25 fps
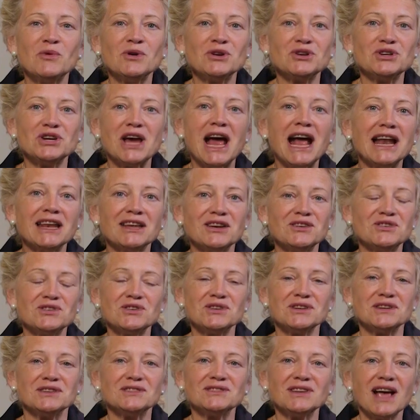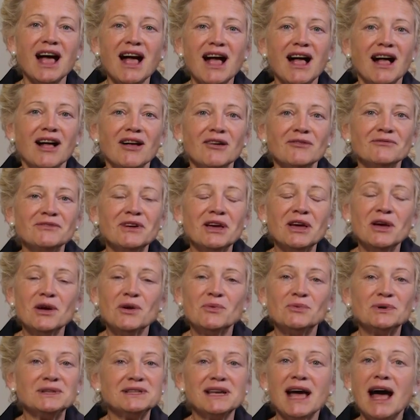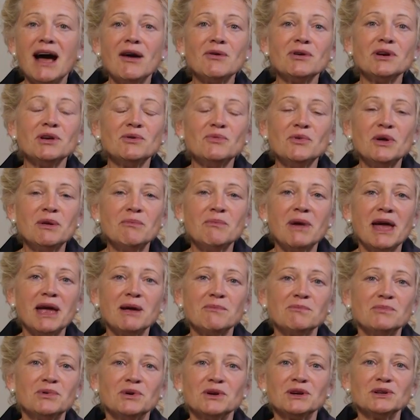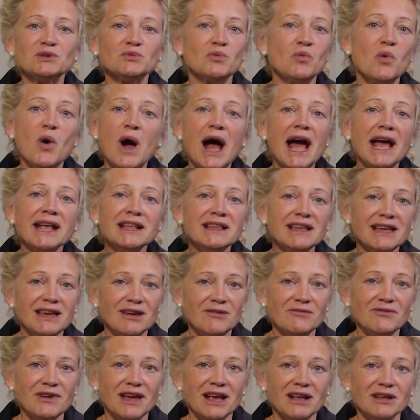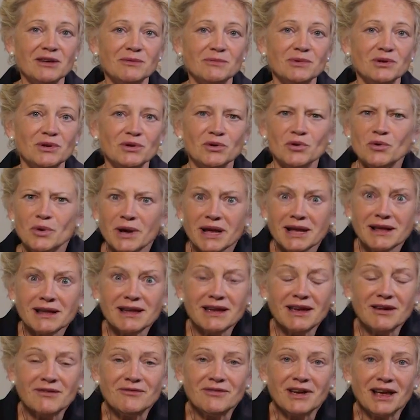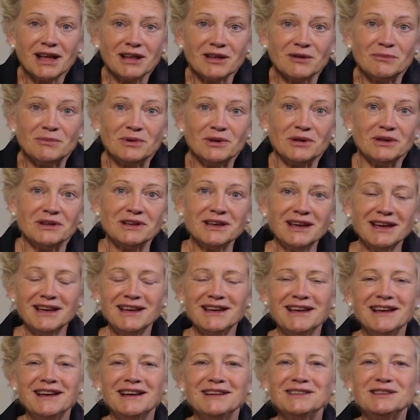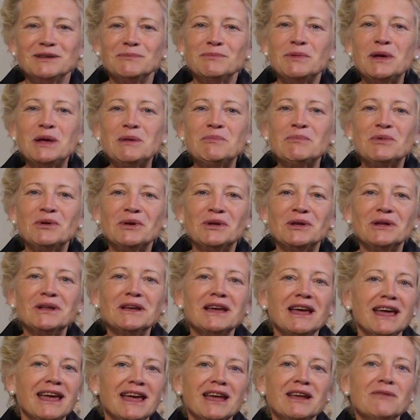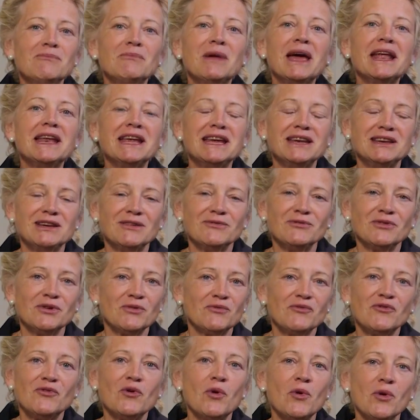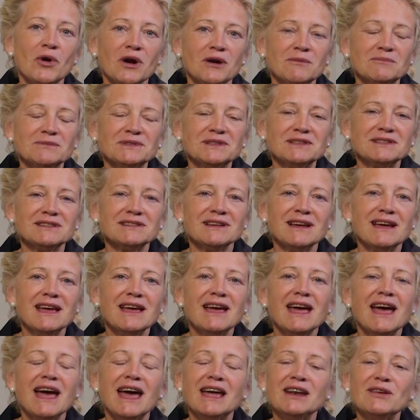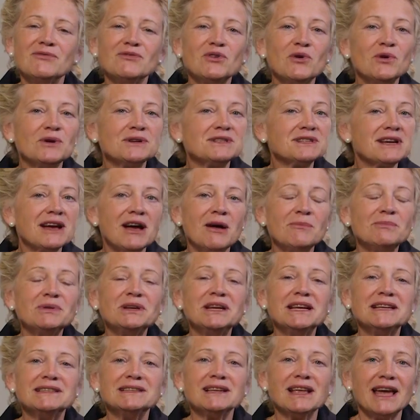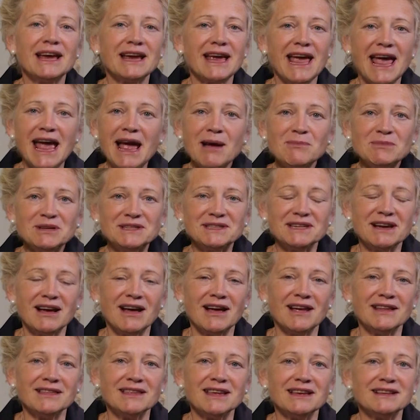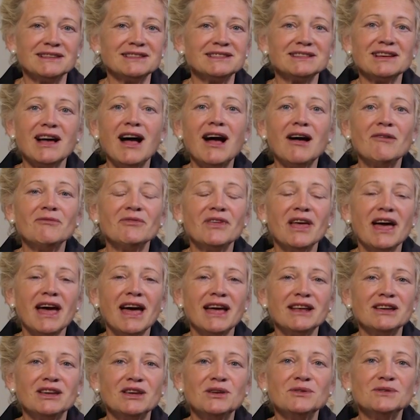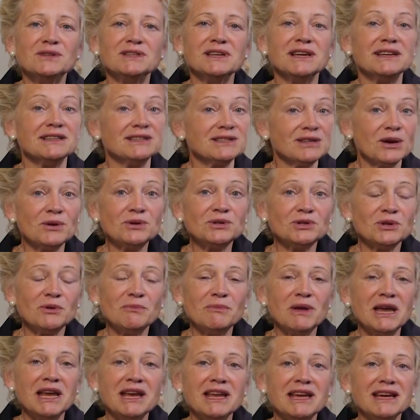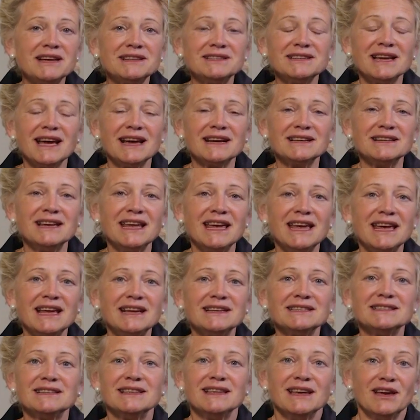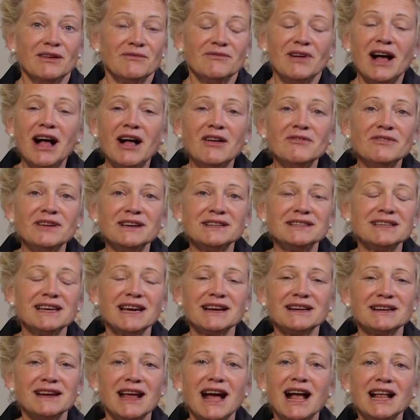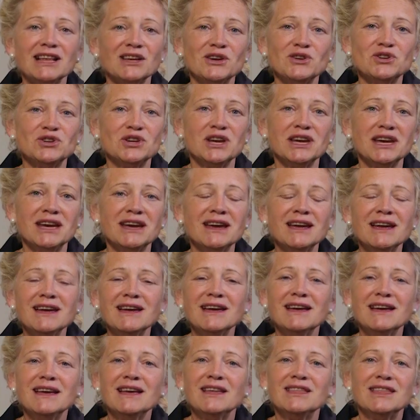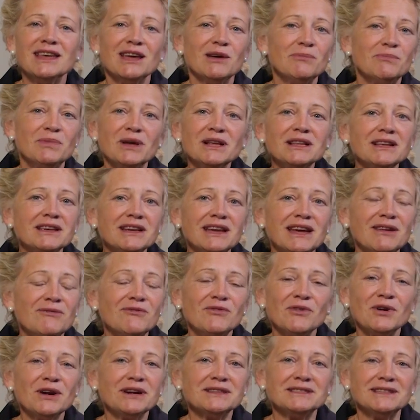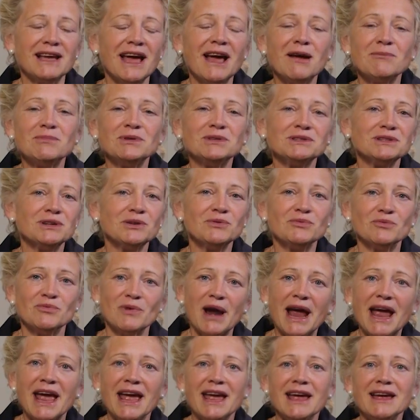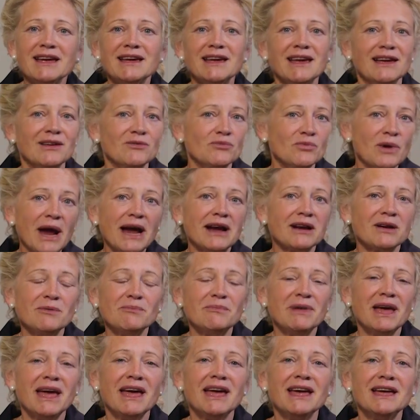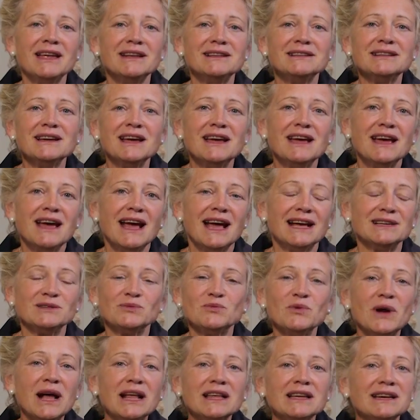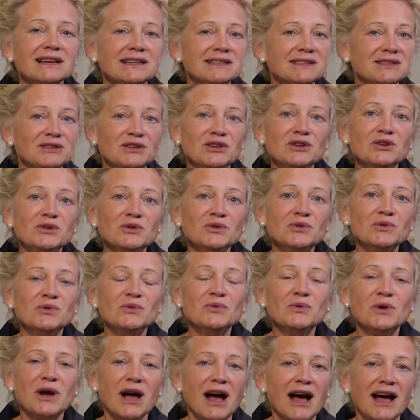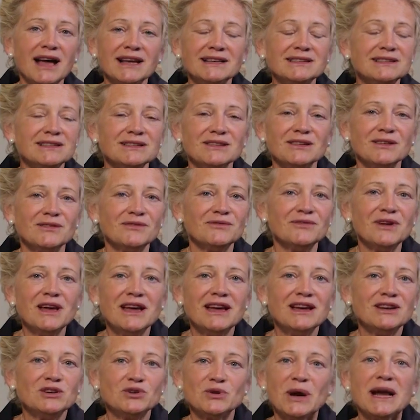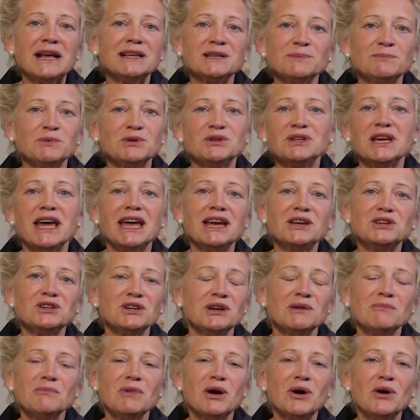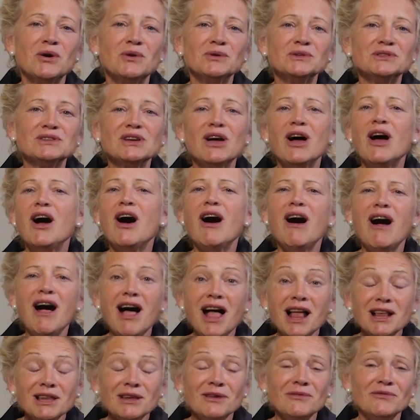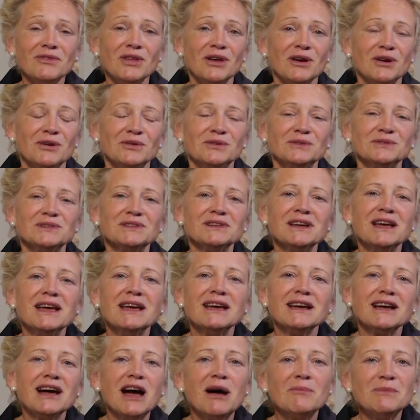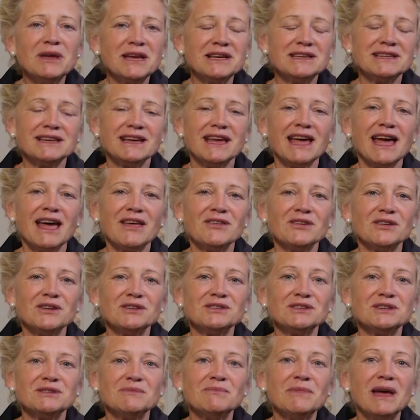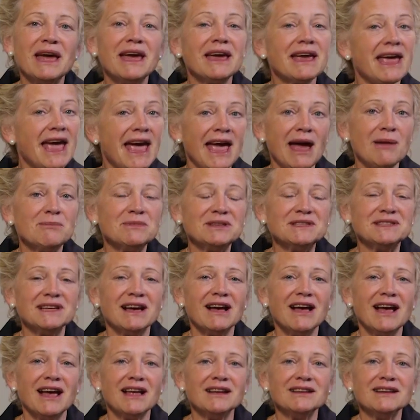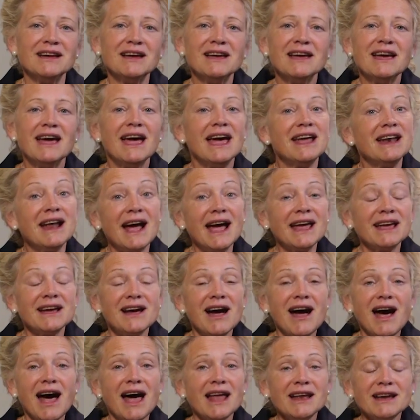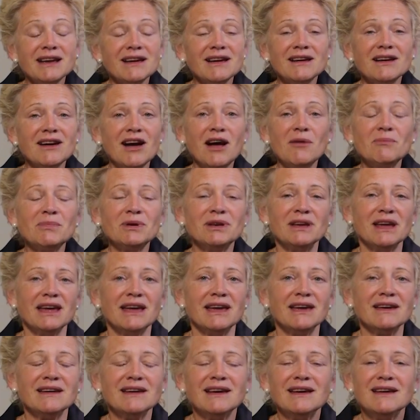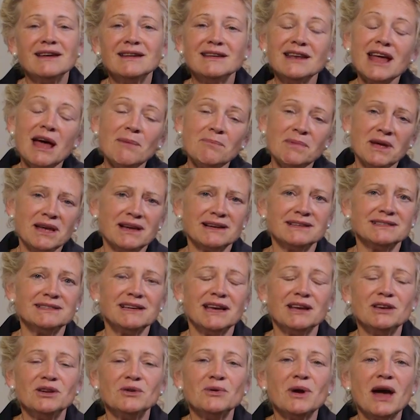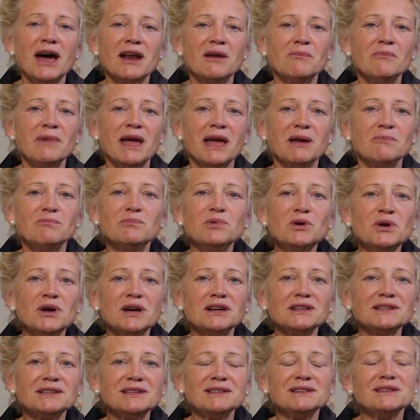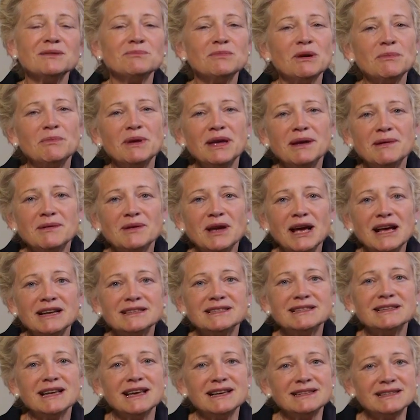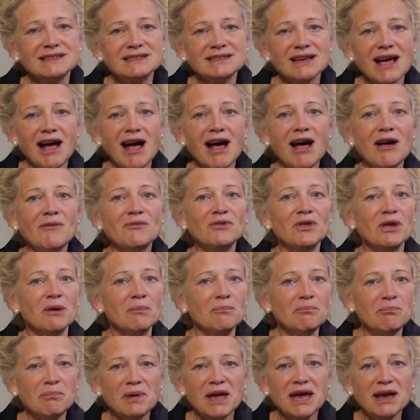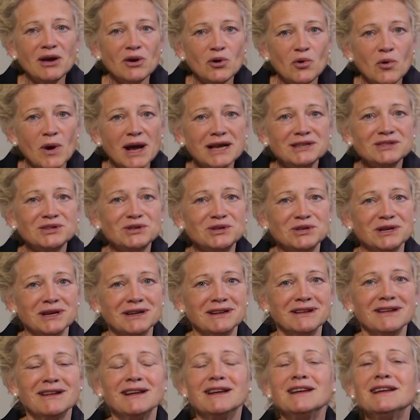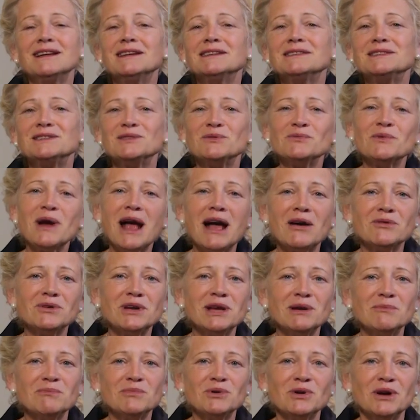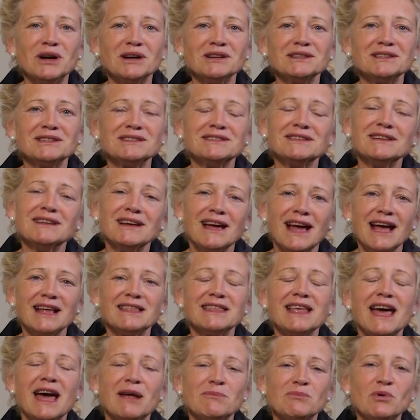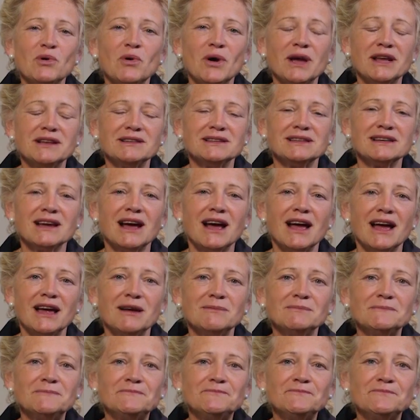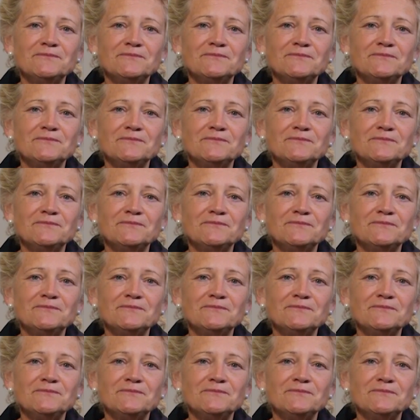were challenged to solve was, how can we make books widely available, quickly available to people in many different forms? And of course, companies like Amazon that solved that using social media techniques, the evolving technology, the ability, for example, to rank and recommend, as well as new kinds of transportation modes, all of those coming together to make Amazon an iconic company. Not because they knew how to make books, but because they solved the big question surrounding books at that point in time.